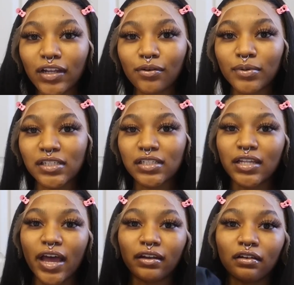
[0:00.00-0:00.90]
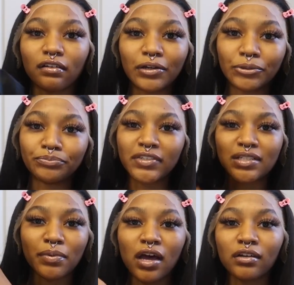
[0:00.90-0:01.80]
really wish that
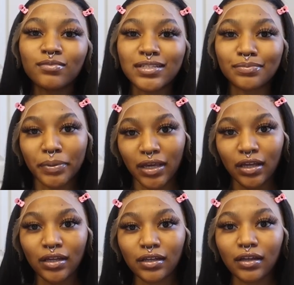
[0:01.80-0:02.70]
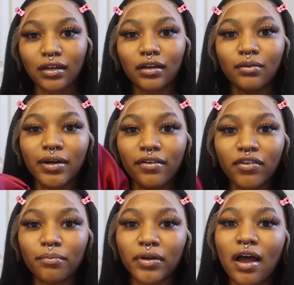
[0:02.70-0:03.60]
this bonnet was pink or
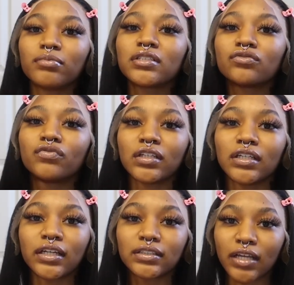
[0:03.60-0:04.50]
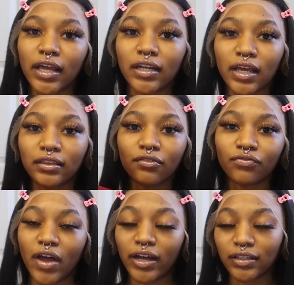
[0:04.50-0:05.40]
whatever, but I'm just really excited at the
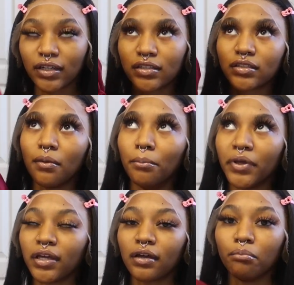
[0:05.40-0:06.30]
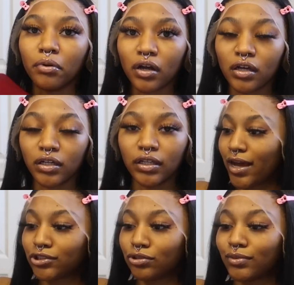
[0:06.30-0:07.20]
fact that it's a big bonnet.
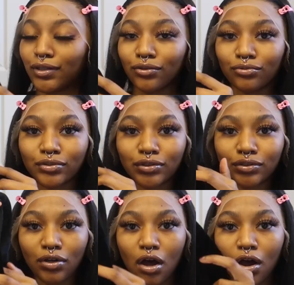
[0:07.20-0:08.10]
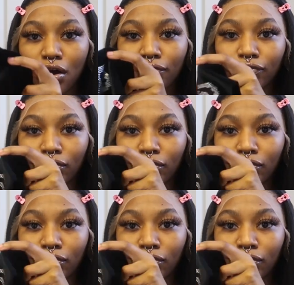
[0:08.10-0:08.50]
Got you a little scarf,